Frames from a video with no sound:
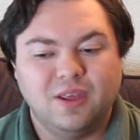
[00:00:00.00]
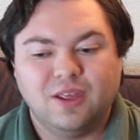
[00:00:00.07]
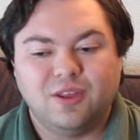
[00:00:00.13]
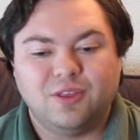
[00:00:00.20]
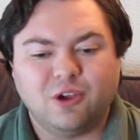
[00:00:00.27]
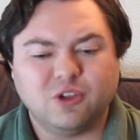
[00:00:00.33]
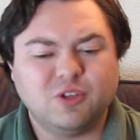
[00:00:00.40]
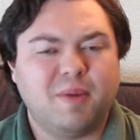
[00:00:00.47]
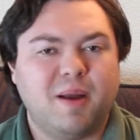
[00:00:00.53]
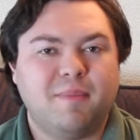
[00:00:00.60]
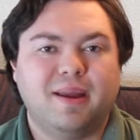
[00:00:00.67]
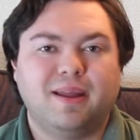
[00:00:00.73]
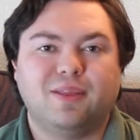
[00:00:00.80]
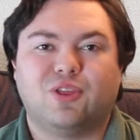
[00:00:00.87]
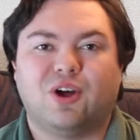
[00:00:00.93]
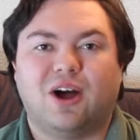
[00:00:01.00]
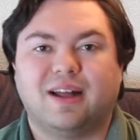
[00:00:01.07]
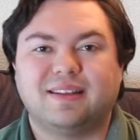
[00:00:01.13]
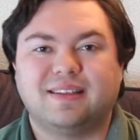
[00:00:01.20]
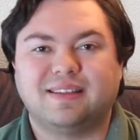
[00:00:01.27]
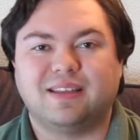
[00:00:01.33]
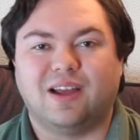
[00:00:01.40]
those are my main
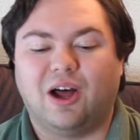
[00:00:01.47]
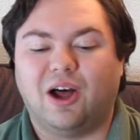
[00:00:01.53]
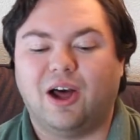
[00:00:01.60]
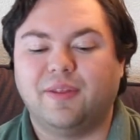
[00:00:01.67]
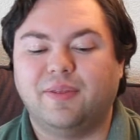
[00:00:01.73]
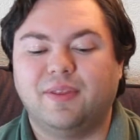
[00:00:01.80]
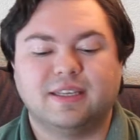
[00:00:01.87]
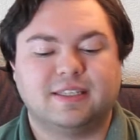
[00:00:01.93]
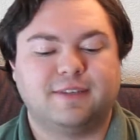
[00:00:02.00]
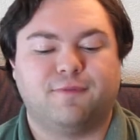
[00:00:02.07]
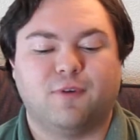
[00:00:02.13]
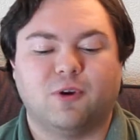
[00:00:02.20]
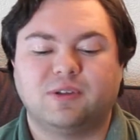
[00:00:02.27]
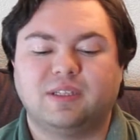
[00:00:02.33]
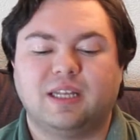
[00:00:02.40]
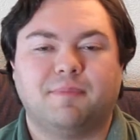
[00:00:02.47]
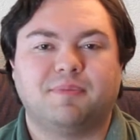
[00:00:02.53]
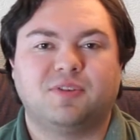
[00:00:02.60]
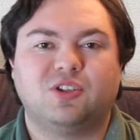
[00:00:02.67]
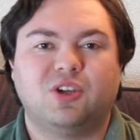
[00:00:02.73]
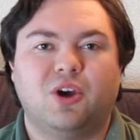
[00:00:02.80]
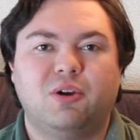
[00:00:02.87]
thoughts on this first
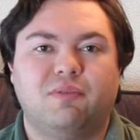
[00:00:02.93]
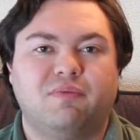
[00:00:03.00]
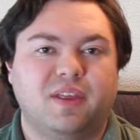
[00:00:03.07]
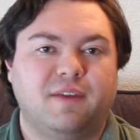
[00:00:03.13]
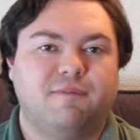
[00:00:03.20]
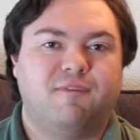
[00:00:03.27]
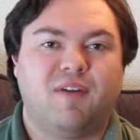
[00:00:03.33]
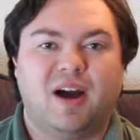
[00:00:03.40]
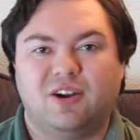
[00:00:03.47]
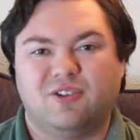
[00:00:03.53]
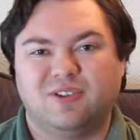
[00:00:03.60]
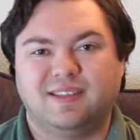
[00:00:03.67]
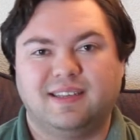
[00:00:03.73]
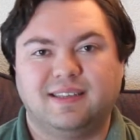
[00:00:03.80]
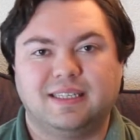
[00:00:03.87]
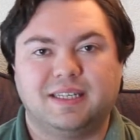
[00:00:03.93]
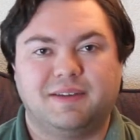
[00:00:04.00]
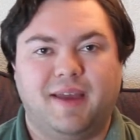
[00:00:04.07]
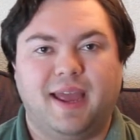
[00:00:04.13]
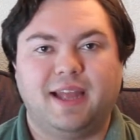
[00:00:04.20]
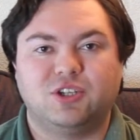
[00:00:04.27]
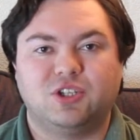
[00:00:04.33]
episode of the final season of
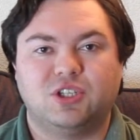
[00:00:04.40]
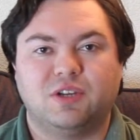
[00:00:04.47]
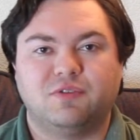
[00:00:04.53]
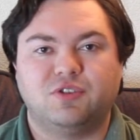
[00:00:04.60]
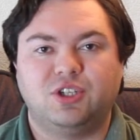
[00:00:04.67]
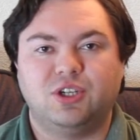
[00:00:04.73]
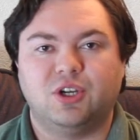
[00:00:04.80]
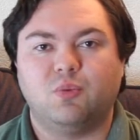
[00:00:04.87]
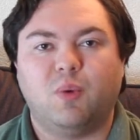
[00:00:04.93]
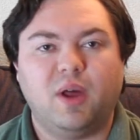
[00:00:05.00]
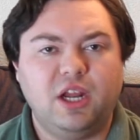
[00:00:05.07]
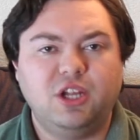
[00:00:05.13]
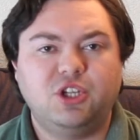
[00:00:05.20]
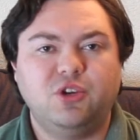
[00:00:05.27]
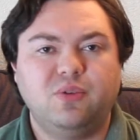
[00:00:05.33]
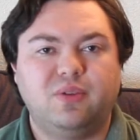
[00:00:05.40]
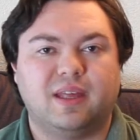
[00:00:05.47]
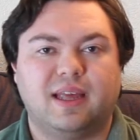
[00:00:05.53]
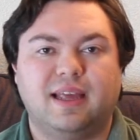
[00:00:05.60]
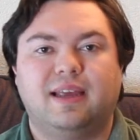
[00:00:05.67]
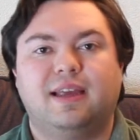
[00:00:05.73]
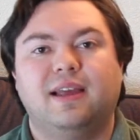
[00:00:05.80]
Agents of S.H.I.E.L.D. What did you
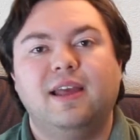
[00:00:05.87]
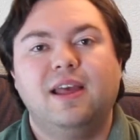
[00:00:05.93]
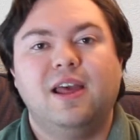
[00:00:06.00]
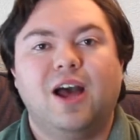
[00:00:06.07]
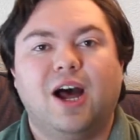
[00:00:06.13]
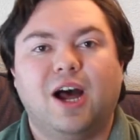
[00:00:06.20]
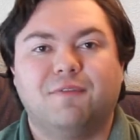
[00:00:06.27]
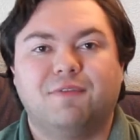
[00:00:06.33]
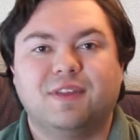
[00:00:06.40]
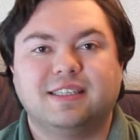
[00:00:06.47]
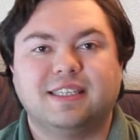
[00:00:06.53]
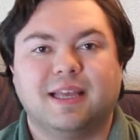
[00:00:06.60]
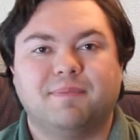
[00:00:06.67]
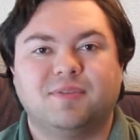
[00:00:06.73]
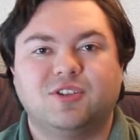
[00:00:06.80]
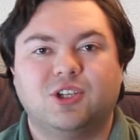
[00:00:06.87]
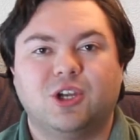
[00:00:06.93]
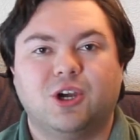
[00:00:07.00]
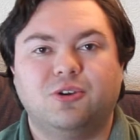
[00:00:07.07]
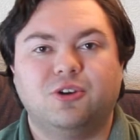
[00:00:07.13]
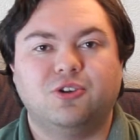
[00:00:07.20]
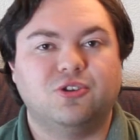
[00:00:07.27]
think of this
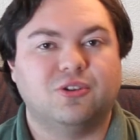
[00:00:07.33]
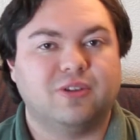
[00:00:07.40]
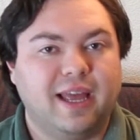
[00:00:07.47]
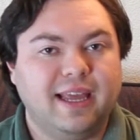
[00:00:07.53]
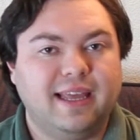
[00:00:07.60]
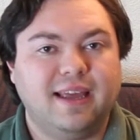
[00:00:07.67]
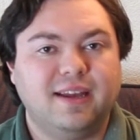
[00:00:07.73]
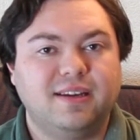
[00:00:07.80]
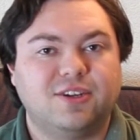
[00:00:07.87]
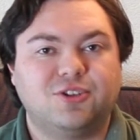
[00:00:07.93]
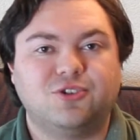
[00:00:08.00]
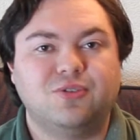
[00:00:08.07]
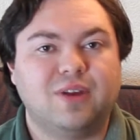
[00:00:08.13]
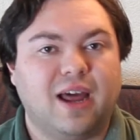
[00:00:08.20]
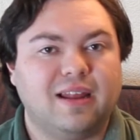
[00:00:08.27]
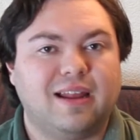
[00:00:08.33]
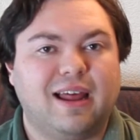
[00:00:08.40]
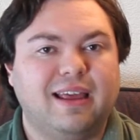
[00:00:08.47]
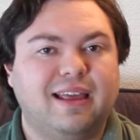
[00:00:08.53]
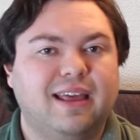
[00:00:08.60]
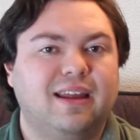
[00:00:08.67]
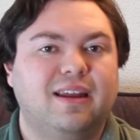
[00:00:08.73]
episode? Did you like it? Did you not
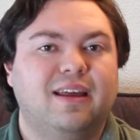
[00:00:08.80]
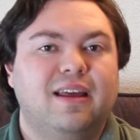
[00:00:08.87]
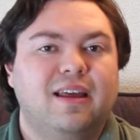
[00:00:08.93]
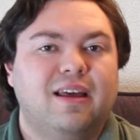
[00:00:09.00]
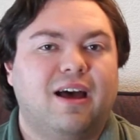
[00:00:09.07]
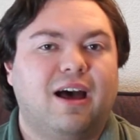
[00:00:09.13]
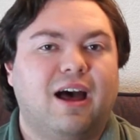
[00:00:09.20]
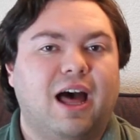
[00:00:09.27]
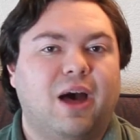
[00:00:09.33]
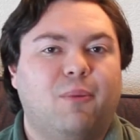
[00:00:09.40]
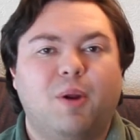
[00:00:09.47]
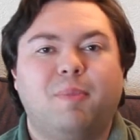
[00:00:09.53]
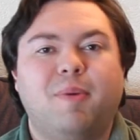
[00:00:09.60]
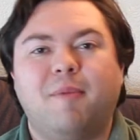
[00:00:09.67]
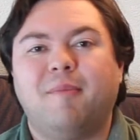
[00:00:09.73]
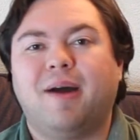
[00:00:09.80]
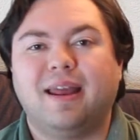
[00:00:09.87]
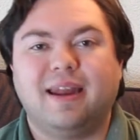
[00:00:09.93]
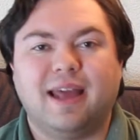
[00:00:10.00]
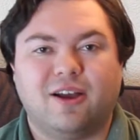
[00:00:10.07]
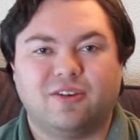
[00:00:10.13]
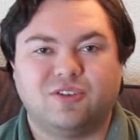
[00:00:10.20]
like it? What about my
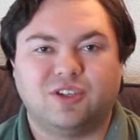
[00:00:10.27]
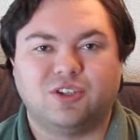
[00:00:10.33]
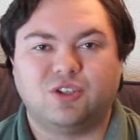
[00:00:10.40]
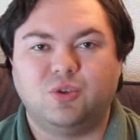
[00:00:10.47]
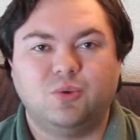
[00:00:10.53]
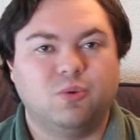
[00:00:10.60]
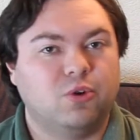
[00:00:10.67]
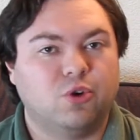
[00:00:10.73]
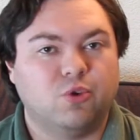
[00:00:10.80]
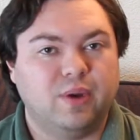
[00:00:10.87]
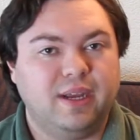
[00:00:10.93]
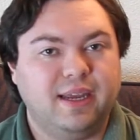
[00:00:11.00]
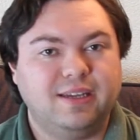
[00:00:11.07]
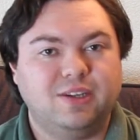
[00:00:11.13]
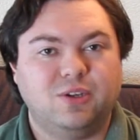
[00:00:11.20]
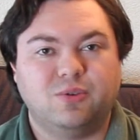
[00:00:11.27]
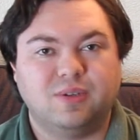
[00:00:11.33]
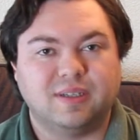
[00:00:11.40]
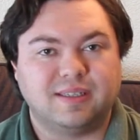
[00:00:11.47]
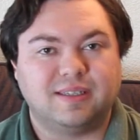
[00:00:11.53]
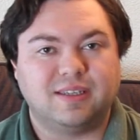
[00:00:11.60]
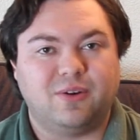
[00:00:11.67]
analysis? Do you agree? Do you
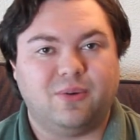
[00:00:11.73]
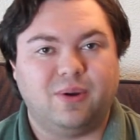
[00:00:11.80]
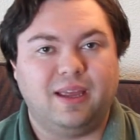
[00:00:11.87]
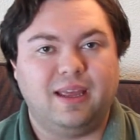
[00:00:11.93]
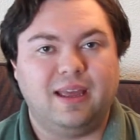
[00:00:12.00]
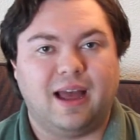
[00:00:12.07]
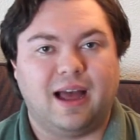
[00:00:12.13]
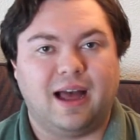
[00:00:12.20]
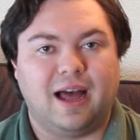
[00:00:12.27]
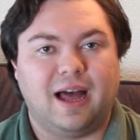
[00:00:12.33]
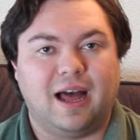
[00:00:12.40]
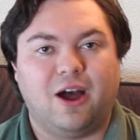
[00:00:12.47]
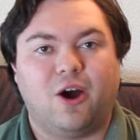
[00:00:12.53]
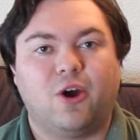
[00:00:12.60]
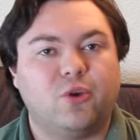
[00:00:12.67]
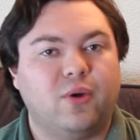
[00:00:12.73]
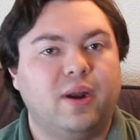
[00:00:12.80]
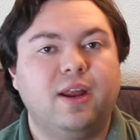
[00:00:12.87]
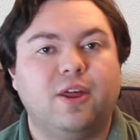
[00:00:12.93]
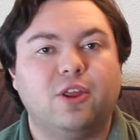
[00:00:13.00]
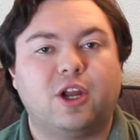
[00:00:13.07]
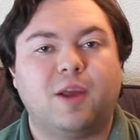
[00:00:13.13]
disagree? Are there
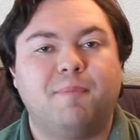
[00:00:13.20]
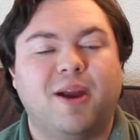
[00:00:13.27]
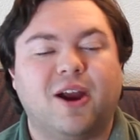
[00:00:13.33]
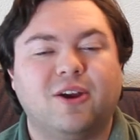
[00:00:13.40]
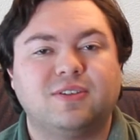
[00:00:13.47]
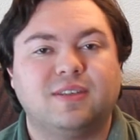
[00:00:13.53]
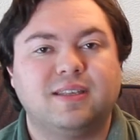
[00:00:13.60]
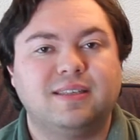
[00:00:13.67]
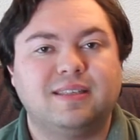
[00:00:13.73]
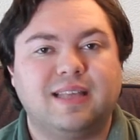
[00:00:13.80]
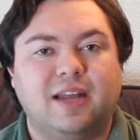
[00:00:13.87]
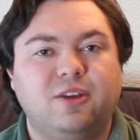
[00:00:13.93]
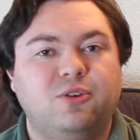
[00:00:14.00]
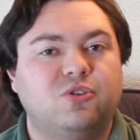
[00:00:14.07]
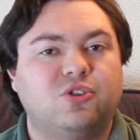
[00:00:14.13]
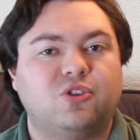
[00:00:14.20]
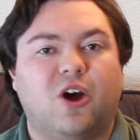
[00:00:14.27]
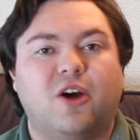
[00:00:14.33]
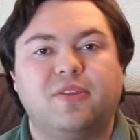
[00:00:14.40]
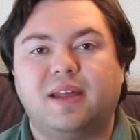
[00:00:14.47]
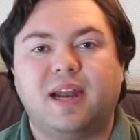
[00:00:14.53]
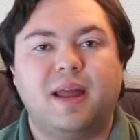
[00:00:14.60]
any other comparisons that you
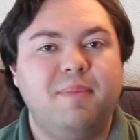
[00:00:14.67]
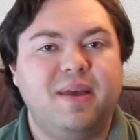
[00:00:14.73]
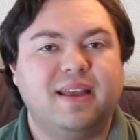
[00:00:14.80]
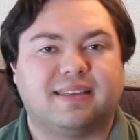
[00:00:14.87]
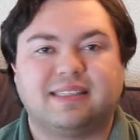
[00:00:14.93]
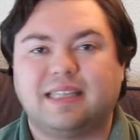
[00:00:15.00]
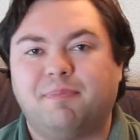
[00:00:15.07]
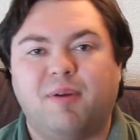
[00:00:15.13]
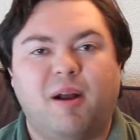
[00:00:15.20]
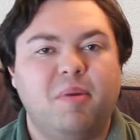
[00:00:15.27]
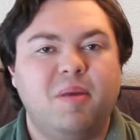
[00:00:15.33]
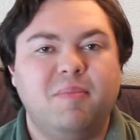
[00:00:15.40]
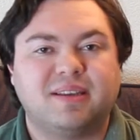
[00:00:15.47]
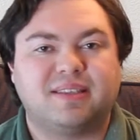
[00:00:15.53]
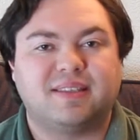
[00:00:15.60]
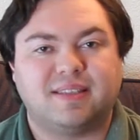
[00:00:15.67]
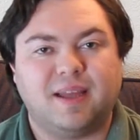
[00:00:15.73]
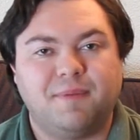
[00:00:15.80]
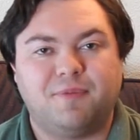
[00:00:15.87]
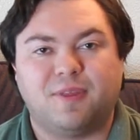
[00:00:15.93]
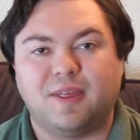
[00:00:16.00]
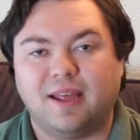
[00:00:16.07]
saw that I missed? I probably missed
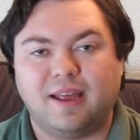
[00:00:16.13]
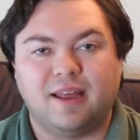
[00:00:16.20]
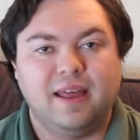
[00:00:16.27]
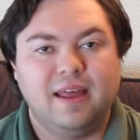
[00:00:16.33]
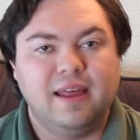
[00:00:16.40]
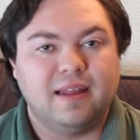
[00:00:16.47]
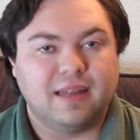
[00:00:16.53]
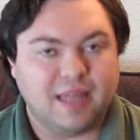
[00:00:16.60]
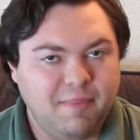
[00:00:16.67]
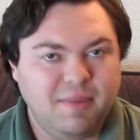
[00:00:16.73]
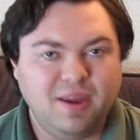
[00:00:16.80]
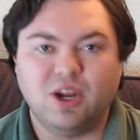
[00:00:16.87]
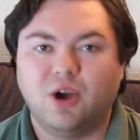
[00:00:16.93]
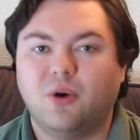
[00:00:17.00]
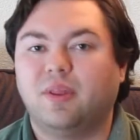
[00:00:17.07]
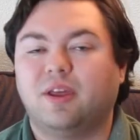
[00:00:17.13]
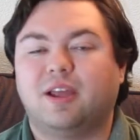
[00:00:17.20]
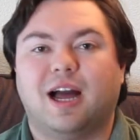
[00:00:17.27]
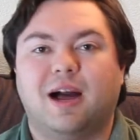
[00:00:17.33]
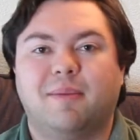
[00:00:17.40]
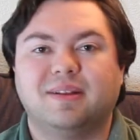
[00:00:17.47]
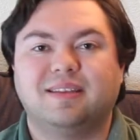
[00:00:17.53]
something. Let me know in the
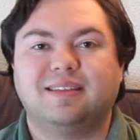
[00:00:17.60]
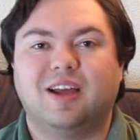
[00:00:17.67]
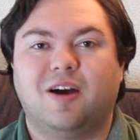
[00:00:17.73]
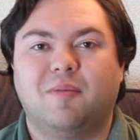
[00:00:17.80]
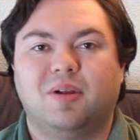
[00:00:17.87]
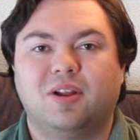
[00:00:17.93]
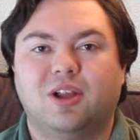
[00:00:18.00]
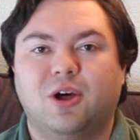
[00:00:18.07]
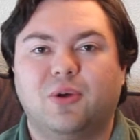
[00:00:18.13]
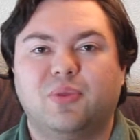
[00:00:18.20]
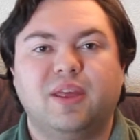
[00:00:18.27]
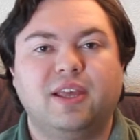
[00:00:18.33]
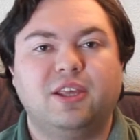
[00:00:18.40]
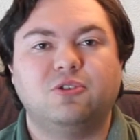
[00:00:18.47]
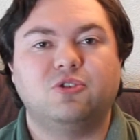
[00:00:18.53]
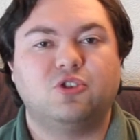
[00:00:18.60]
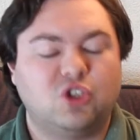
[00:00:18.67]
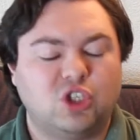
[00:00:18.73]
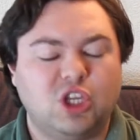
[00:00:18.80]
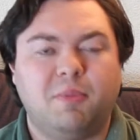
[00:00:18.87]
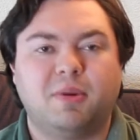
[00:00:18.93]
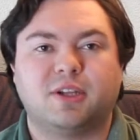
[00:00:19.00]
comments down below. Thank you
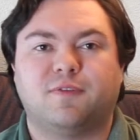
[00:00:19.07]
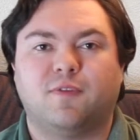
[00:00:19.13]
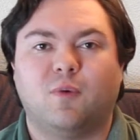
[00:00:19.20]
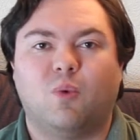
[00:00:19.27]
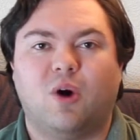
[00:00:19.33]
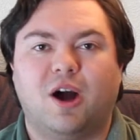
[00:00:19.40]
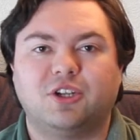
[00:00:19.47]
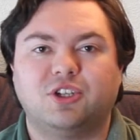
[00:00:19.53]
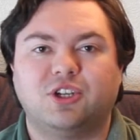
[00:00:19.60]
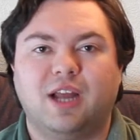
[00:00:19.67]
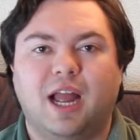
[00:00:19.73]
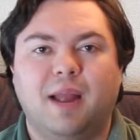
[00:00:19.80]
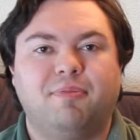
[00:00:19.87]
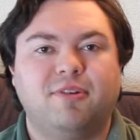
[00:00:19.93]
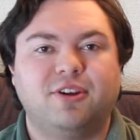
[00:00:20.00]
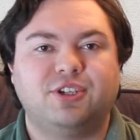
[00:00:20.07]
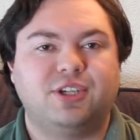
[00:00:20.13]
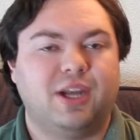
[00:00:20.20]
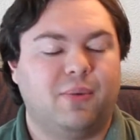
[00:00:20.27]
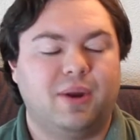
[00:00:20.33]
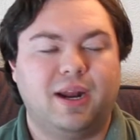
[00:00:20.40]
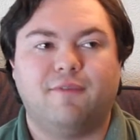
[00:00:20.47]
so much for watching. I
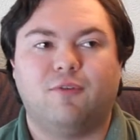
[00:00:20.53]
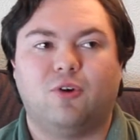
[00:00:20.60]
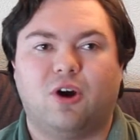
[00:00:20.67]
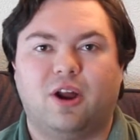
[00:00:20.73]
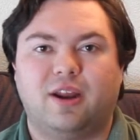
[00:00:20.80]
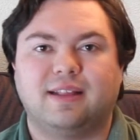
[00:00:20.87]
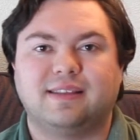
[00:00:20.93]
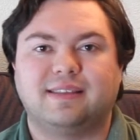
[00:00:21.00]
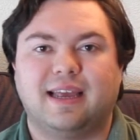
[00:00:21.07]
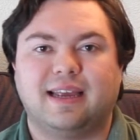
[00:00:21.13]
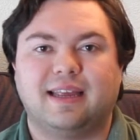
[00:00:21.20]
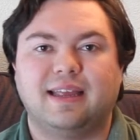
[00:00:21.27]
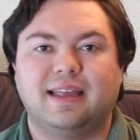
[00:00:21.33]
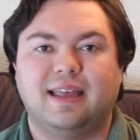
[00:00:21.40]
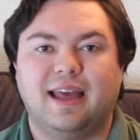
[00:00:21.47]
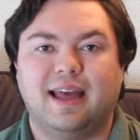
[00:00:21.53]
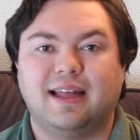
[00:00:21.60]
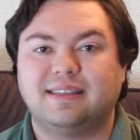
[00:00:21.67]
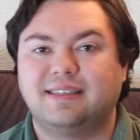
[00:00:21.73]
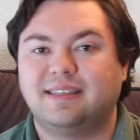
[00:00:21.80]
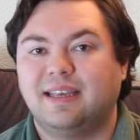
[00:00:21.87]
appreciate whatever audience I can get,